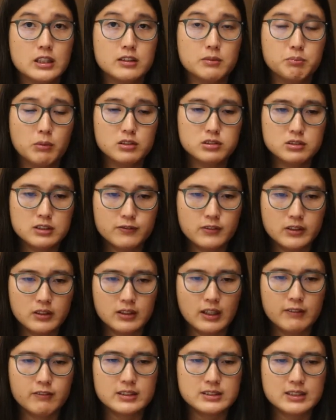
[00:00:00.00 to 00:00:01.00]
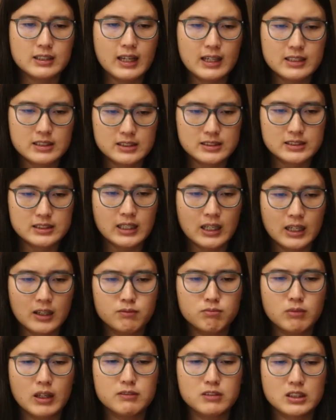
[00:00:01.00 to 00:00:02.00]
Most of their investigations
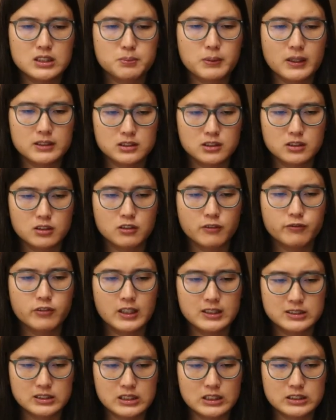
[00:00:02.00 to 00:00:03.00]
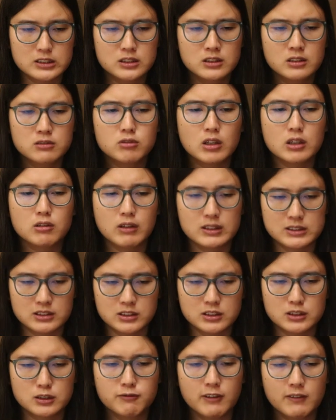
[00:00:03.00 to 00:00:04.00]
come in response to, for instance,
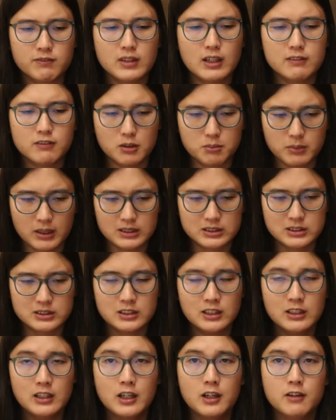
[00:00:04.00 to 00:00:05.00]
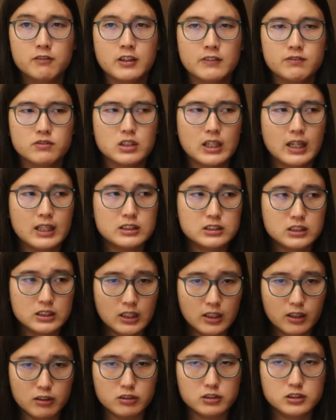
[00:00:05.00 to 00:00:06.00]
requests from governments, from
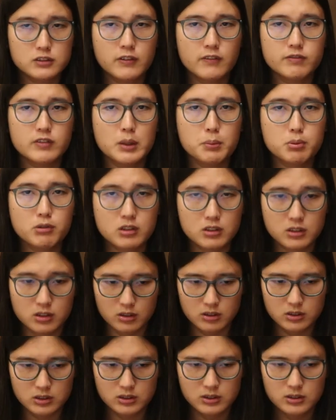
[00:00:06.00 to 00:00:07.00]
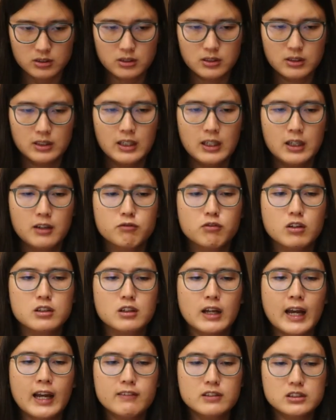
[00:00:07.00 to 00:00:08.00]
NGOs, from reporters
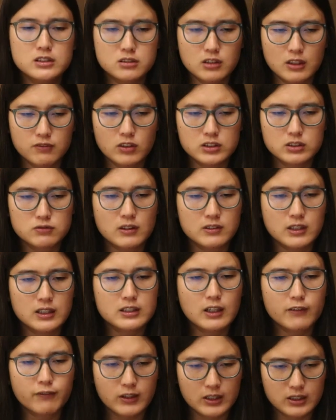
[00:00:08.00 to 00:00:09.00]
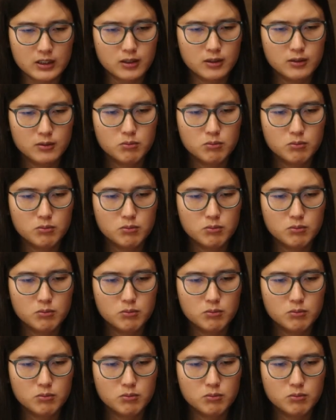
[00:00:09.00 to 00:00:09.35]
what I was doing was very different